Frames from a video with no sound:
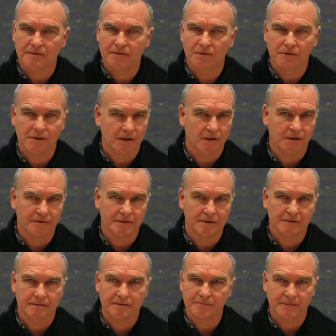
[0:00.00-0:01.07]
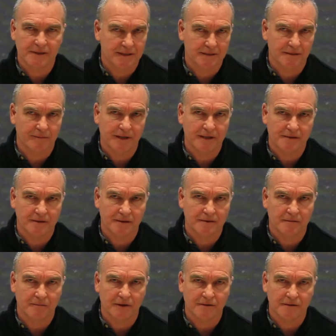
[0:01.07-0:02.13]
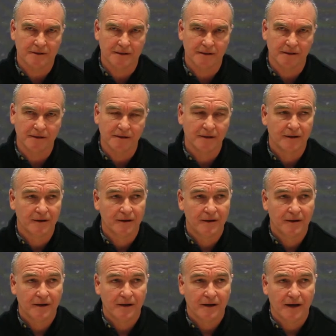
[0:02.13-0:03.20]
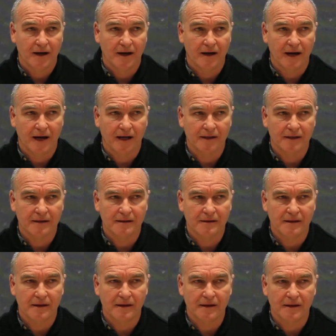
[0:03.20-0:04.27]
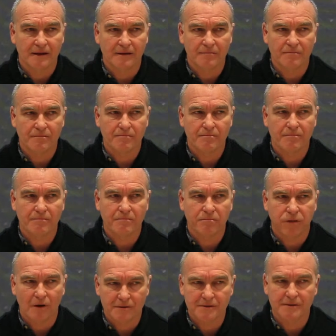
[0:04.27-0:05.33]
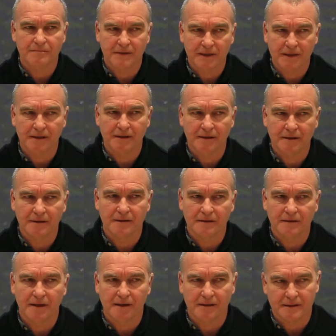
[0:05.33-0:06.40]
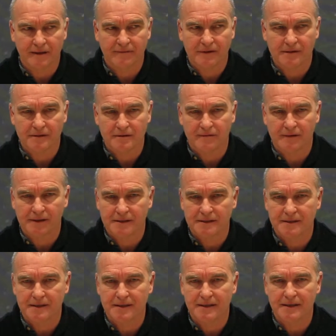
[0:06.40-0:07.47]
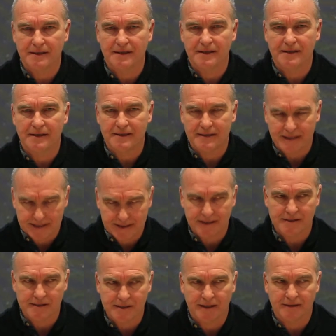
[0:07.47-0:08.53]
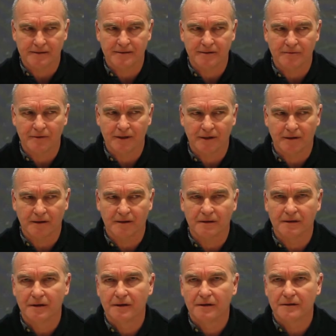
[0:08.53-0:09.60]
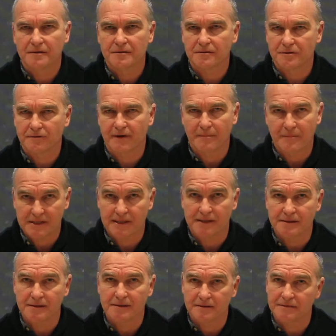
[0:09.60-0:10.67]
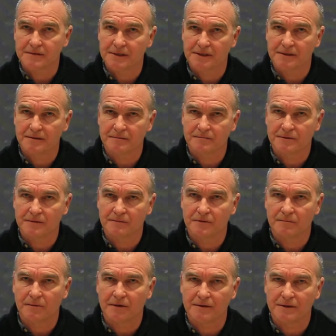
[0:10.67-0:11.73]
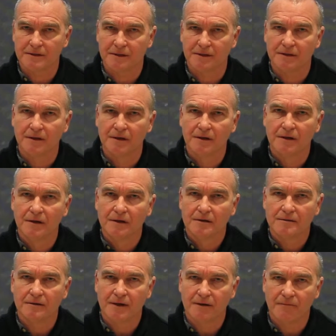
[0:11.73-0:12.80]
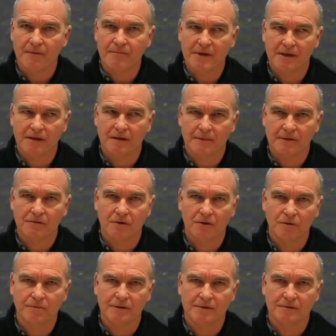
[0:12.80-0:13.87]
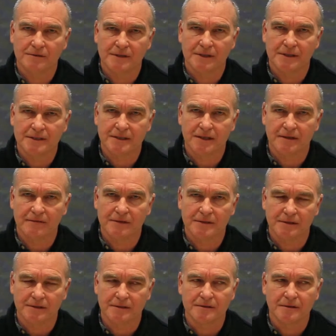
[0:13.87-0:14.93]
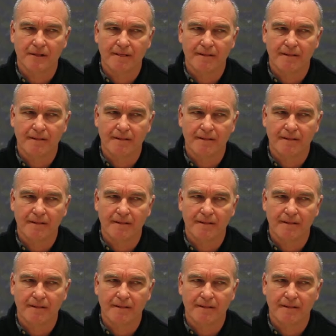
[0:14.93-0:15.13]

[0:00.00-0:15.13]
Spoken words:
for inclusive participatory democracy, and they're possibly, and there's evidence for this, disenchanted with our sort of representative systems of democracy. So I think when we think about co-production in services,